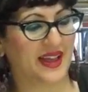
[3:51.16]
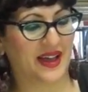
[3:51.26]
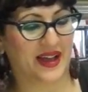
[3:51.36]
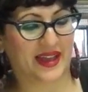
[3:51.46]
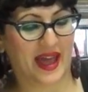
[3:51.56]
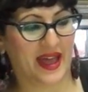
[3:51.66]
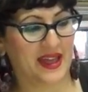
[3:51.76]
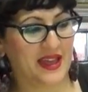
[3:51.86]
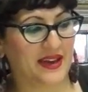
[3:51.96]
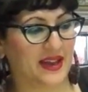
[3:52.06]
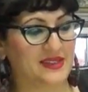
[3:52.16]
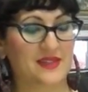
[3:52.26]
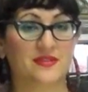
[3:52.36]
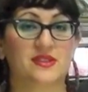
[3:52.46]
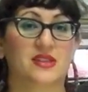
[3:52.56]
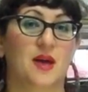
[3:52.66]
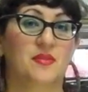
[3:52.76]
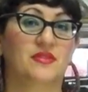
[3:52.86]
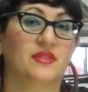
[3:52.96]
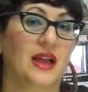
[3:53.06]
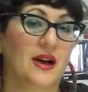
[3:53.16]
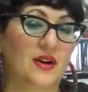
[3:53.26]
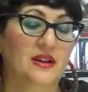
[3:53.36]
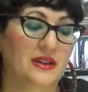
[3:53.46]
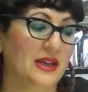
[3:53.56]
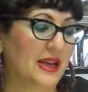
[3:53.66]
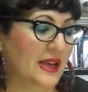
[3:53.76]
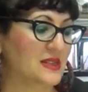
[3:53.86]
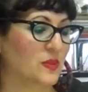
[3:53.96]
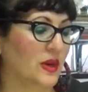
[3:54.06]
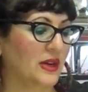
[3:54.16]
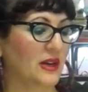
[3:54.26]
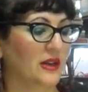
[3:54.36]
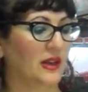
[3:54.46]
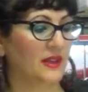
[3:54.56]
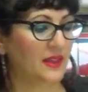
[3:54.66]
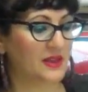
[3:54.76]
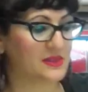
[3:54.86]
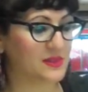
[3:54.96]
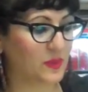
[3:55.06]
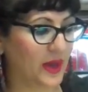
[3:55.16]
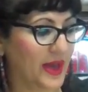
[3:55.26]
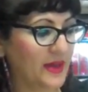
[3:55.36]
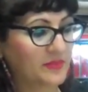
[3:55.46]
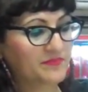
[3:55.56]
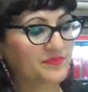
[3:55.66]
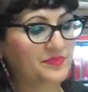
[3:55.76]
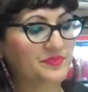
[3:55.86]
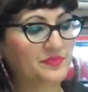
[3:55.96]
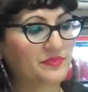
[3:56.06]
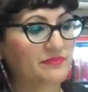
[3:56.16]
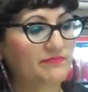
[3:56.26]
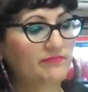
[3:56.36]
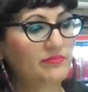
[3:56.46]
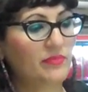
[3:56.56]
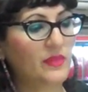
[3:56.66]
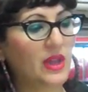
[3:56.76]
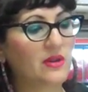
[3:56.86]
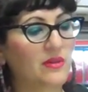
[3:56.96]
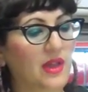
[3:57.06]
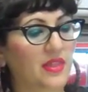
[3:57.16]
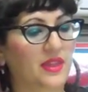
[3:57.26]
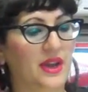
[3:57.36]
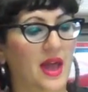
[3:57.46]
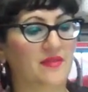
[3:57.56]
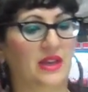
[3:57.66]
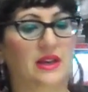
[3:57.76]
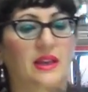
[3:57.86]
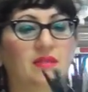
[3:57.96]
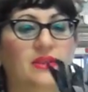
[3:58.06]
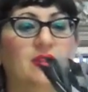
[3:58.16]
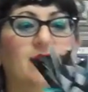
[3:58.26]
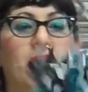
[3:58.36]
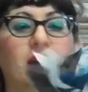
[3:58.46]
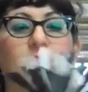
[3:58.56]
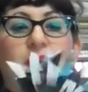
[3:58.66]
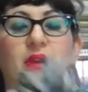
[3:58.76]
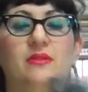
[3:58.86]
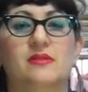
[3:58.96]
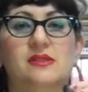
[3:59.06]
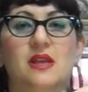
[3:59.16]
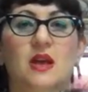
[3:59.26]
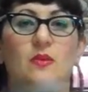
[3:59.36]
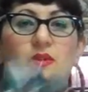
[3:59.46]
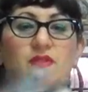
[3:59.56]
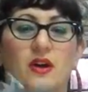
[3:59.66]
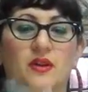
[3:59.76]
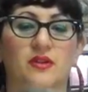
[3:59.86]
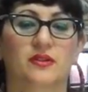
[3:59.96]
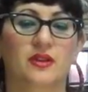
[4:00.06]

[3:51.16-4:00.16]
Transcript: Okay, now a different type of flower is one like this, where rather than having lovely round petals, we've got